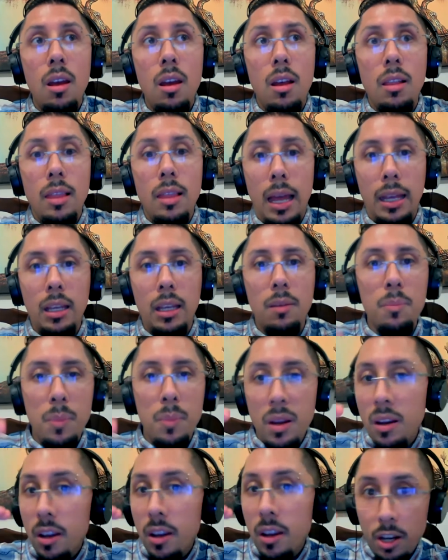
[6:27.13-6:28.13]
like
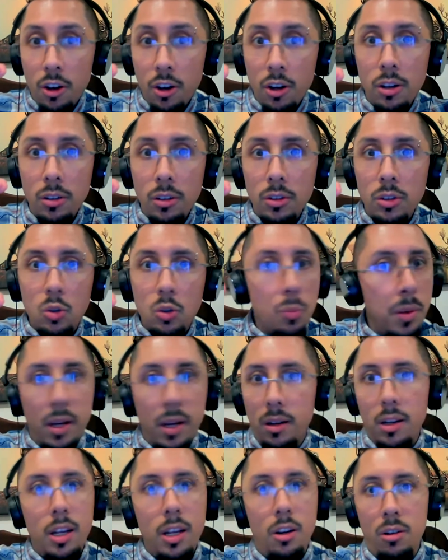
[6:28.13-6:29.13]
being here to being
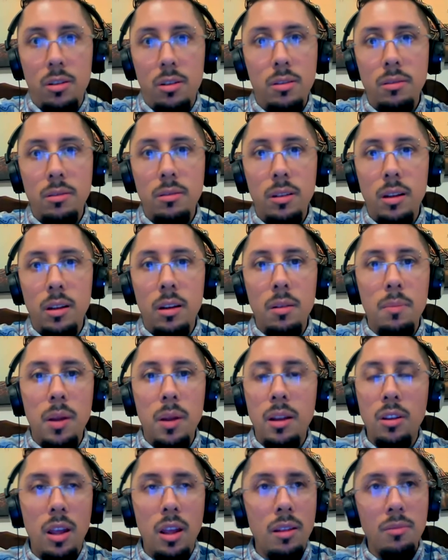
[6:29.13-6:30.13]
here,
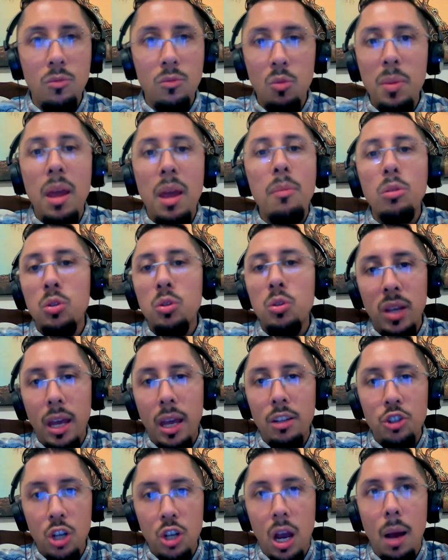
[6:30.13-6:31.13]
and to be able to
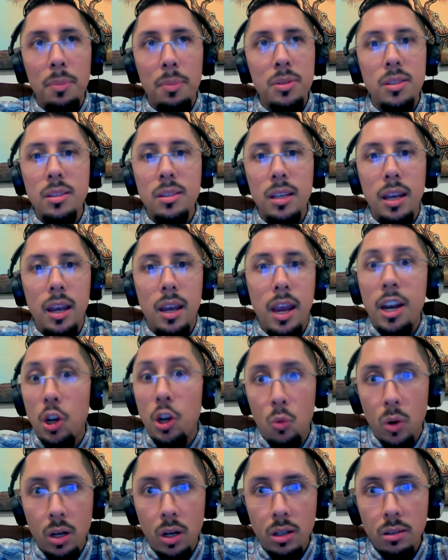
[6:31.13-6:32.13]
get jobs anywhere,